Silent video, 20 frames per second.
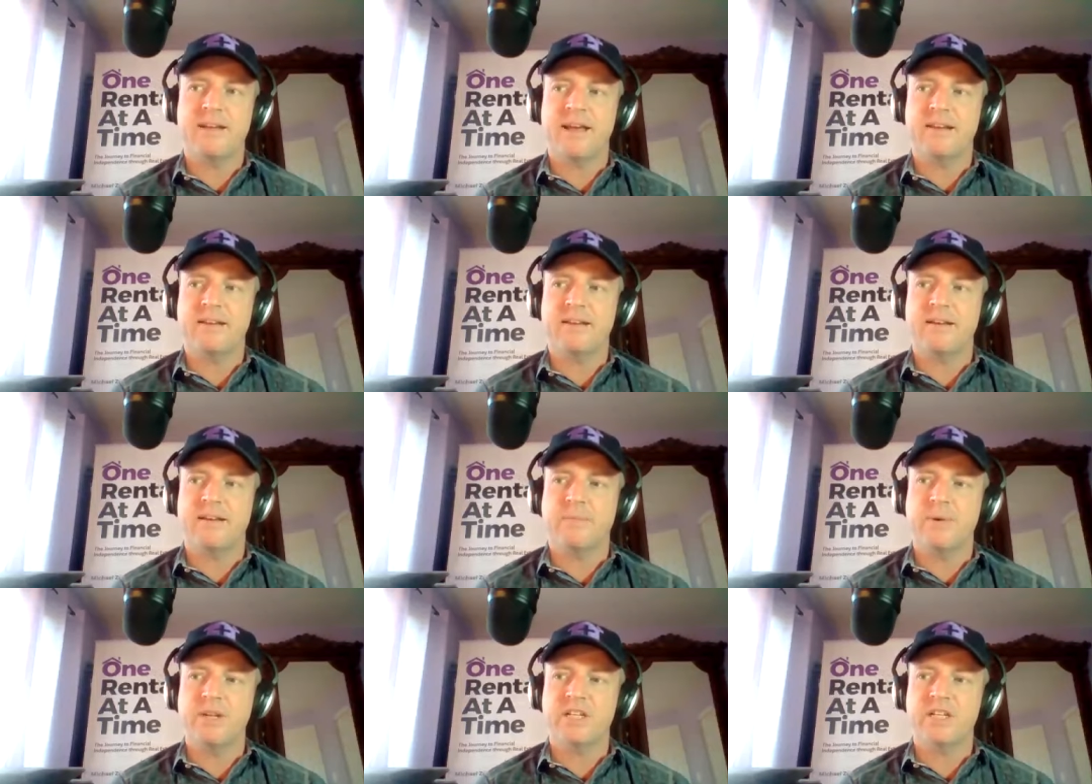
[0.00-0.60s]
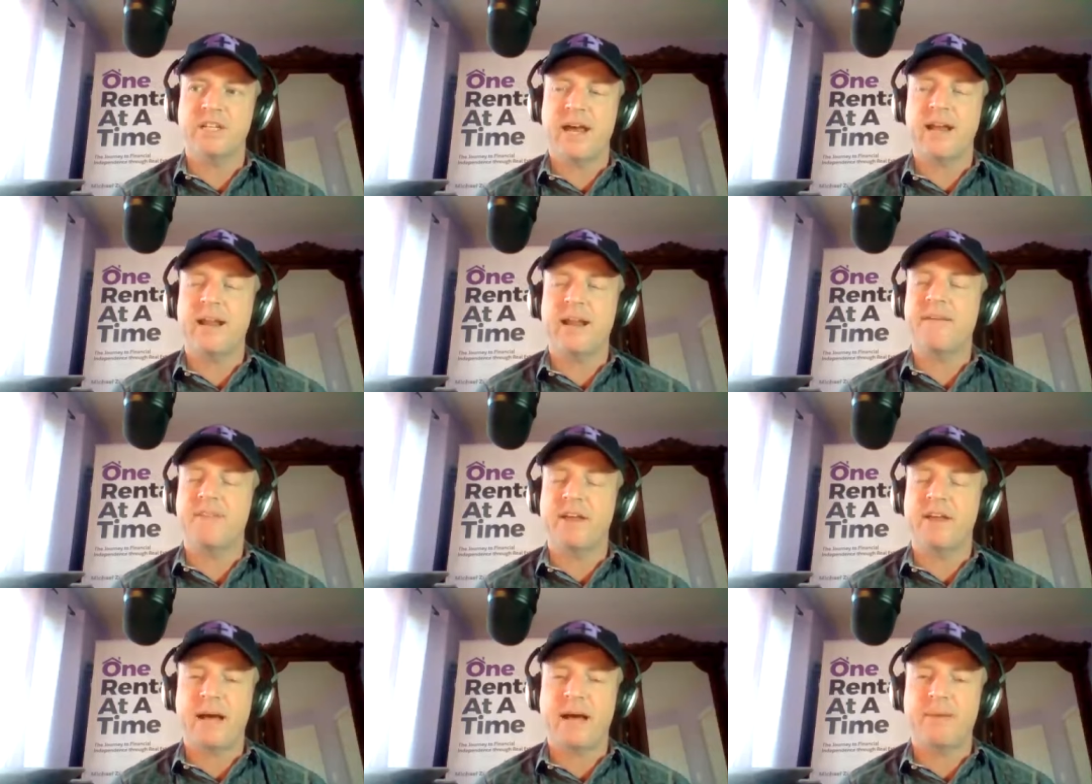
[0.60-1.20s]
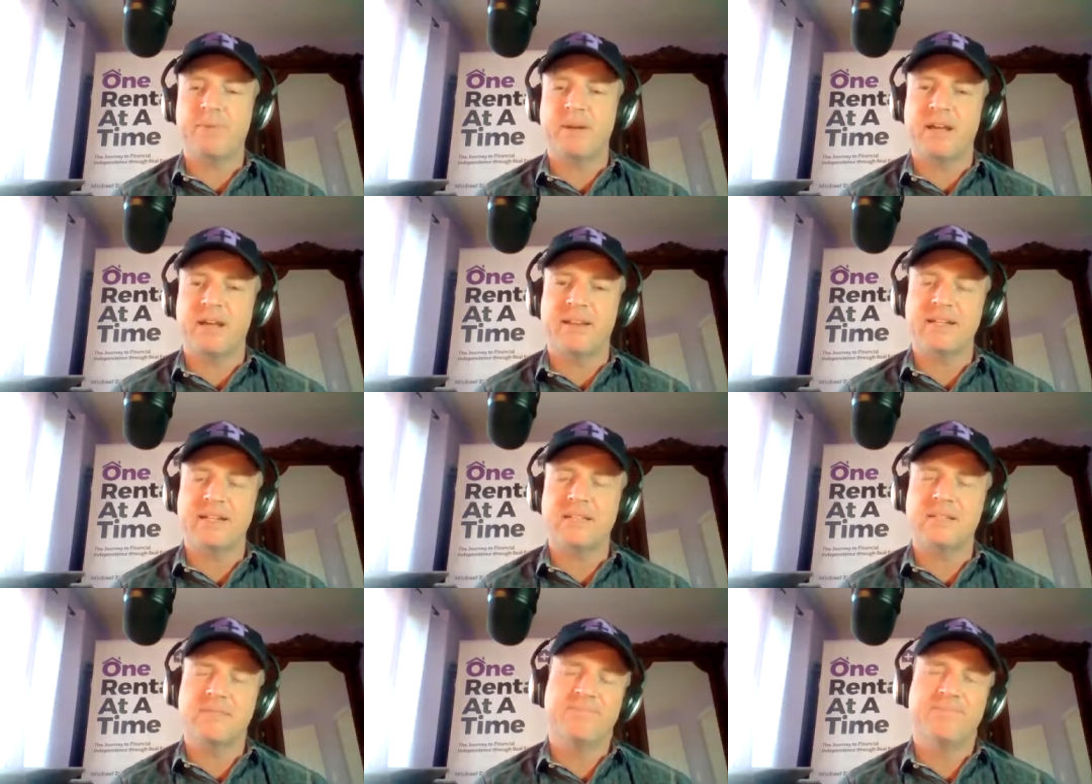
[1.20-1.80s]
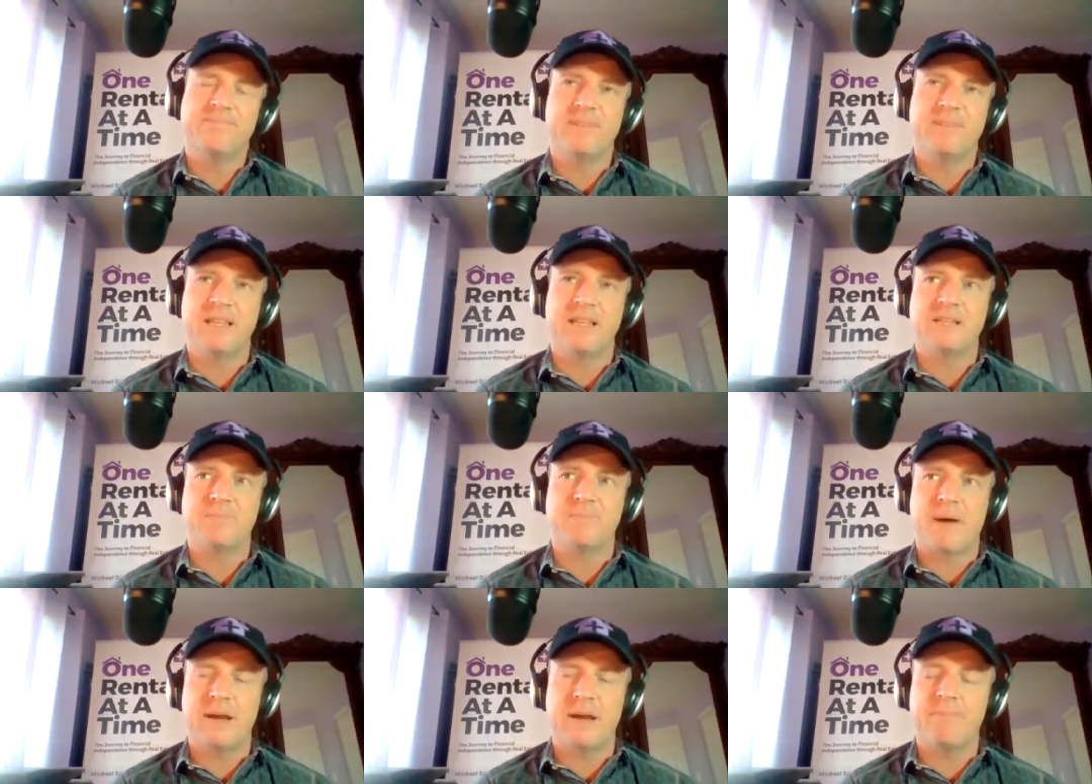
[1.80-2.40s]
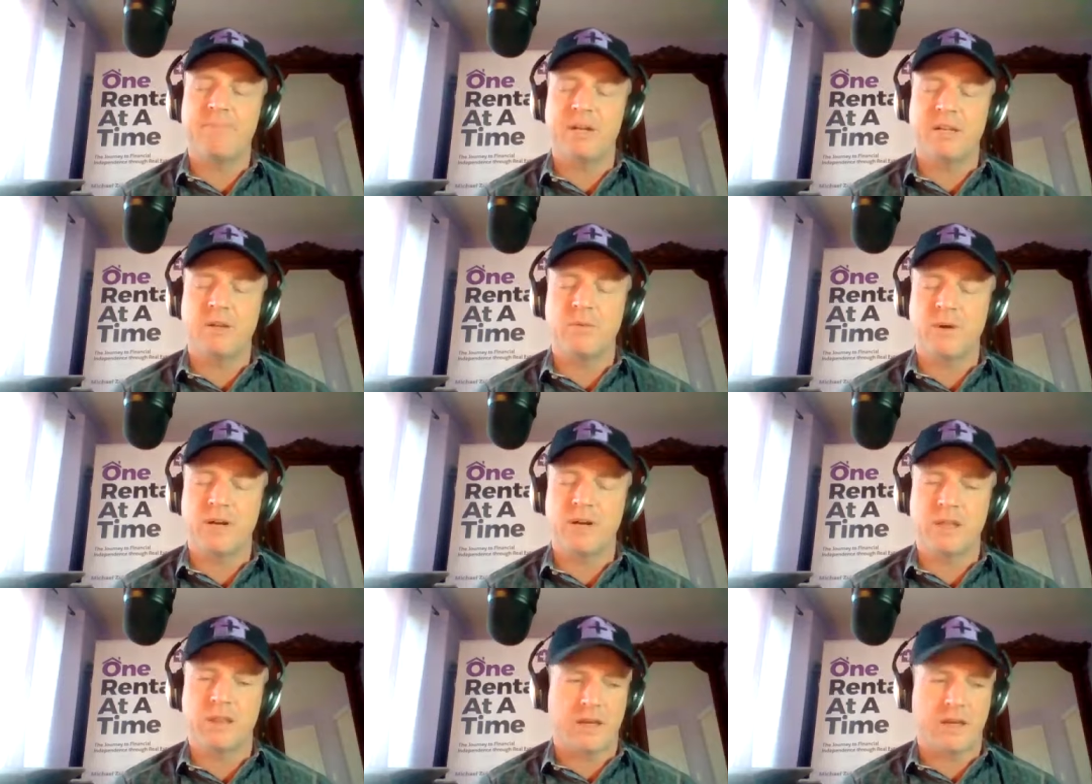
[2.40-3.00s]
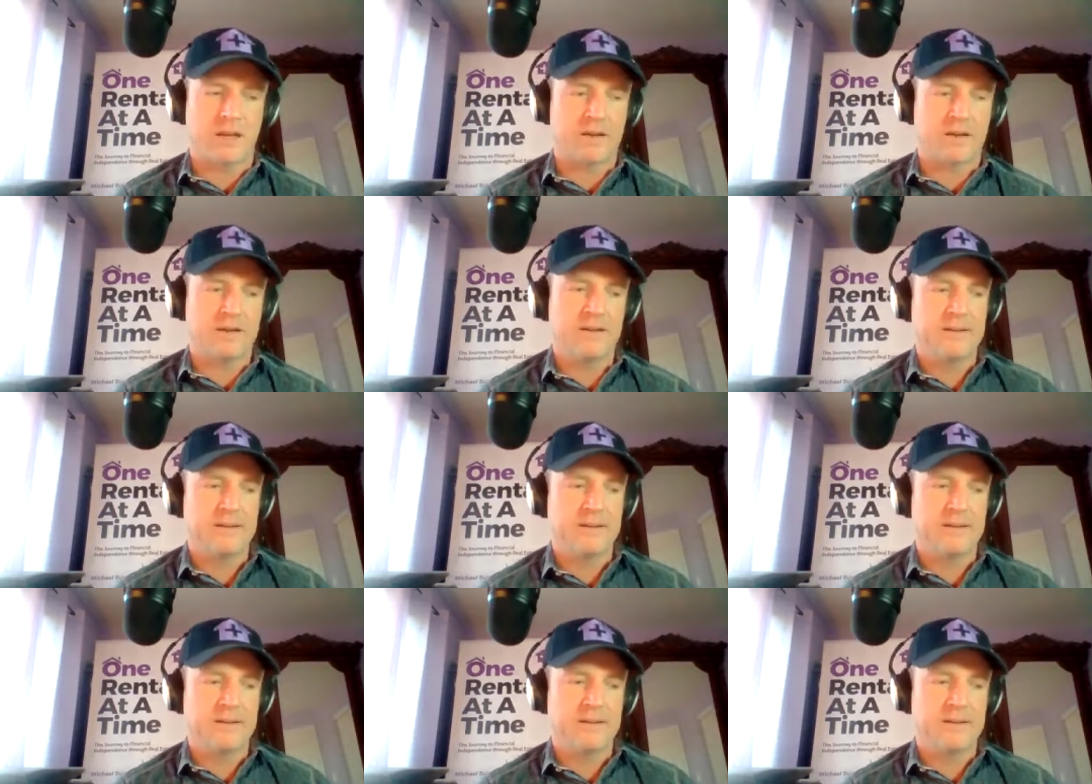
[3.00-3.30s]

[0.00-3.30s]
and uh, we just can't have that happen again. That's at least my opinion. What do you think?